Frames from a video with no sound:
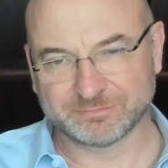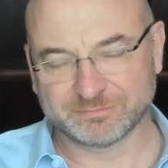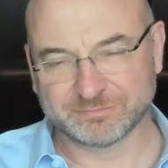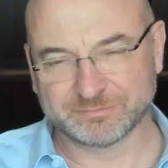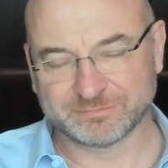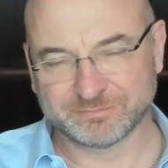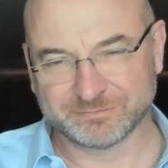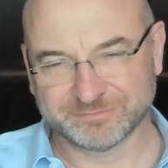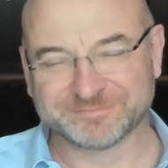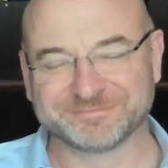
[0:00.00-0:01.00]

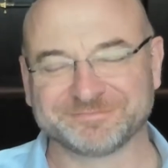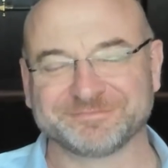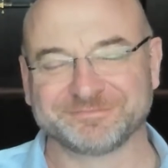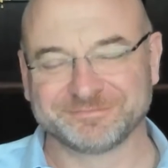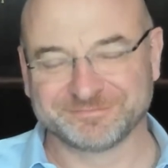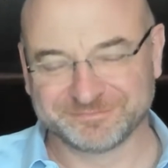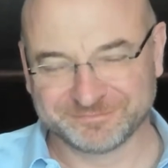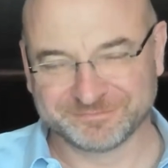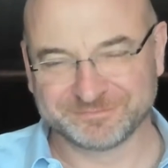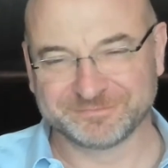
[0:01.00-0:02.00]

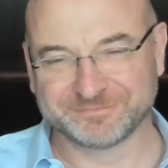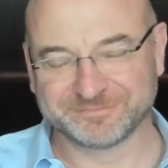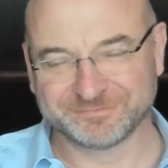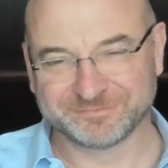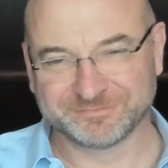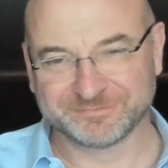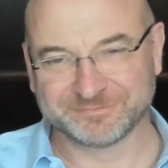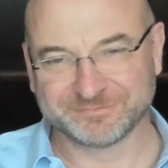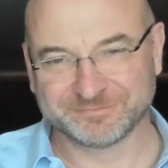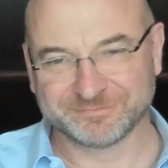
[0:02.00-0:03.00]

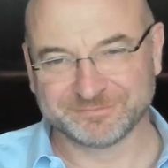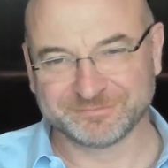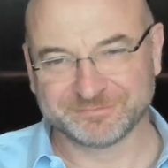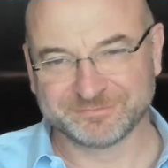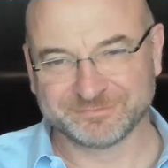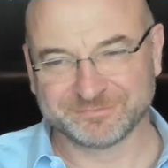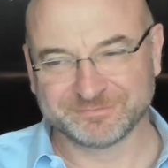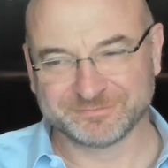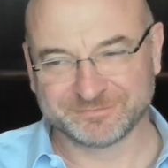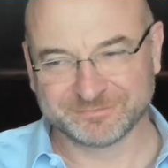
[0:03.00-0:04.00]

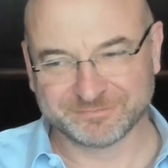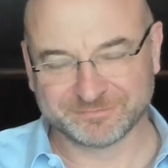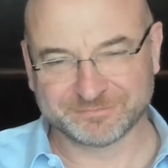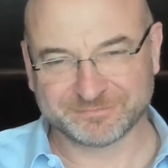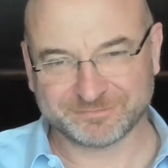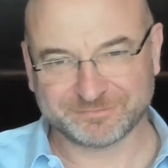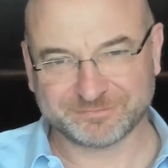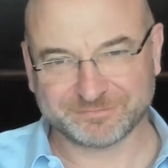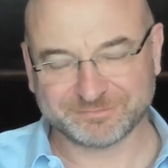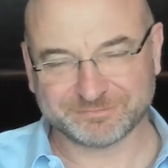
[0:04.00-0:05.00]

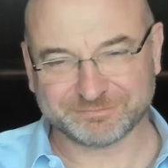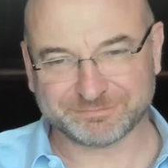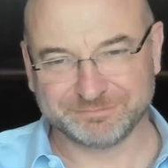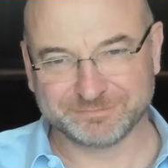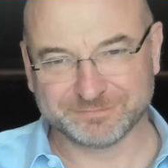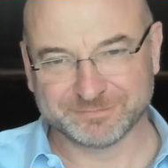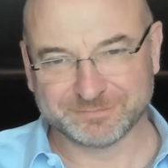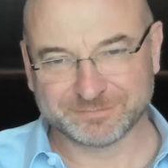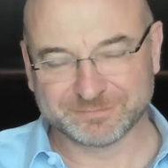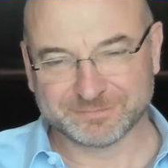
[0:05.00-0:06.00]

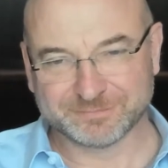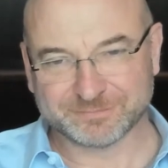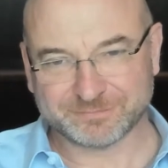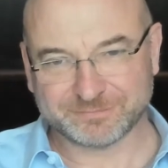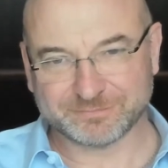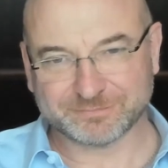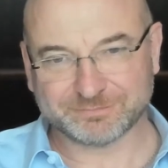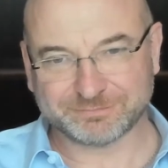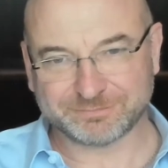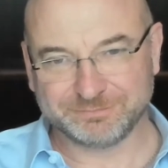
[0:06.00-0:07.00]

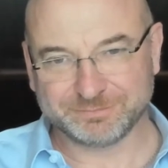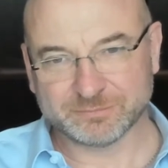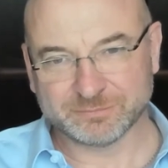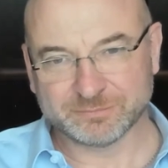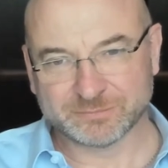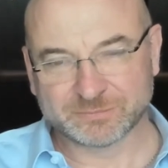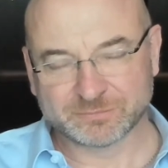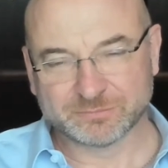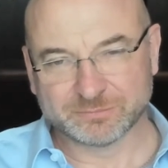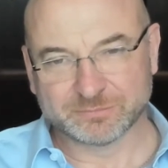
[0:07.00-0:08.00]
This person isn't speaking.